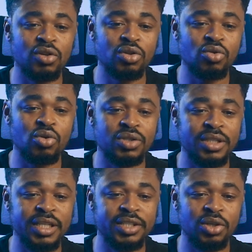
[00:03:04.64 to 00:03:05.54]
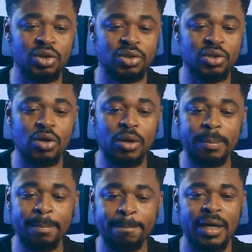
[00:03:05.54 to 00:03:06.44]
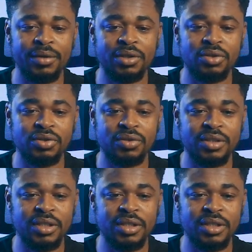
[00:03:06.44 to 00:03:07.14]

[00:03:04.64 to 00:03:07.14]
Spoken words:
you go to HostGator.com. We're going to go to